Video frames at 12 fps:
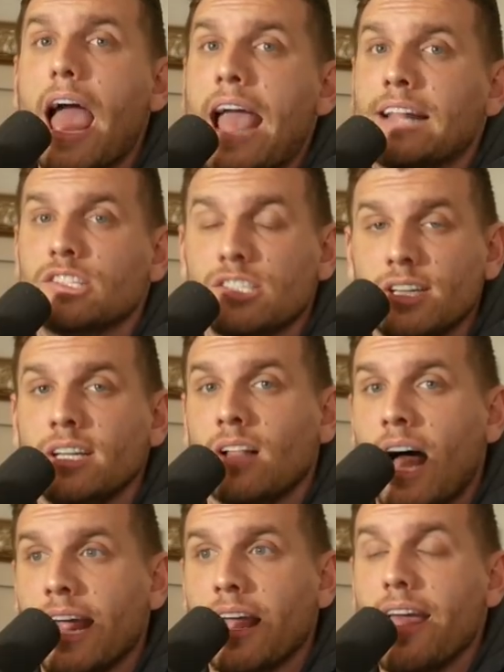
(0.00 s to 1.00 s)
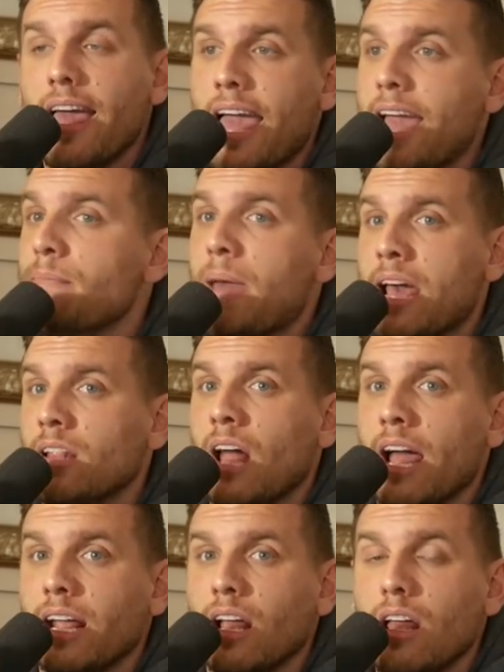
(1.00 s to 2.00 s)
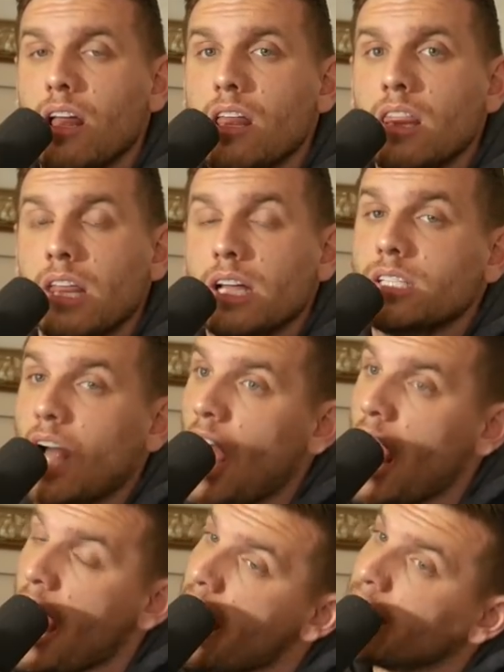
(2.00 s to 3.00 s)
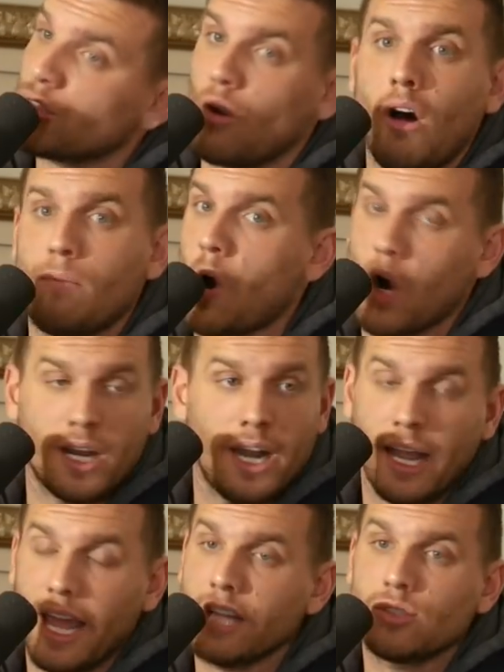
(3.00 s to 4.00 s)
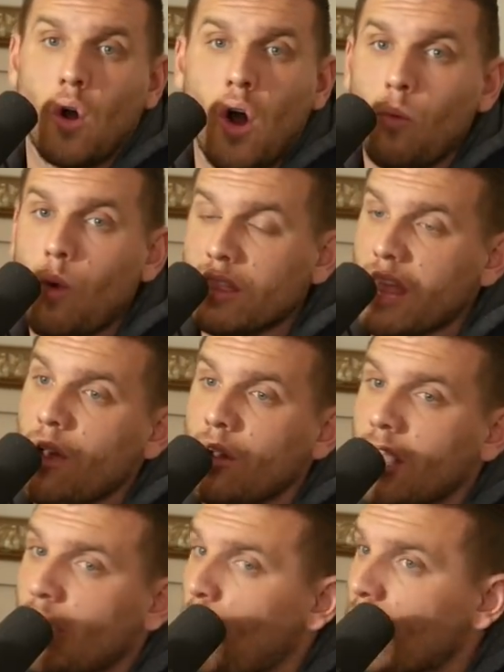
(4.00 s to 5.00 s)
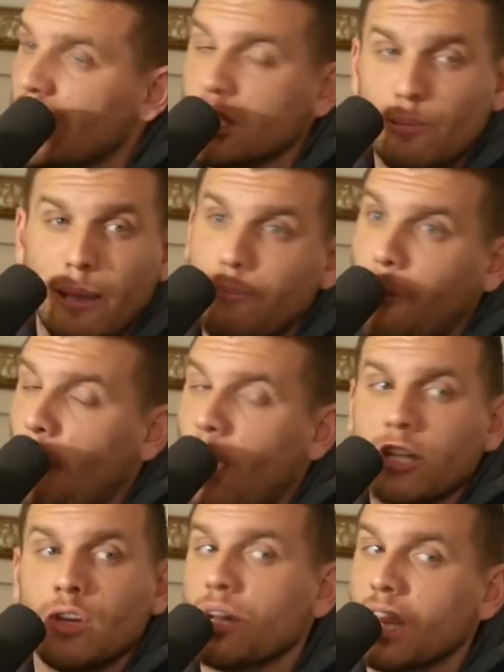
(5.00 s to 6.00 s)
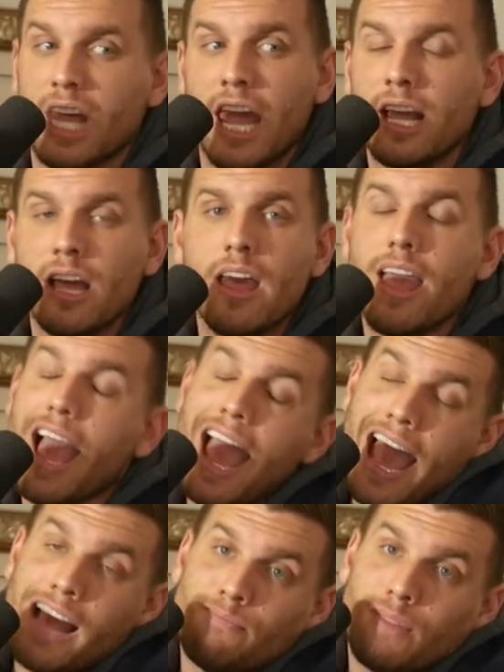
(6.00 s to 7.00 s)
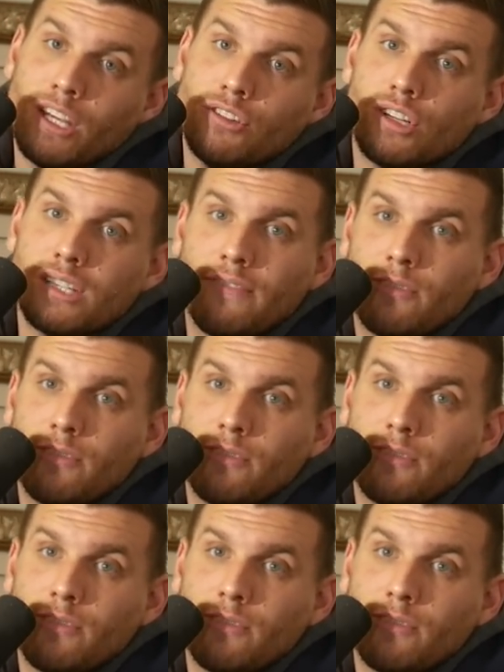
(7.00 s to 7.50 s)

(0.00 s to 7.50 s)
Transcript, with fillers: and see like, hey man, like this, it's all marketing. It's all what they what these people want you to think and you just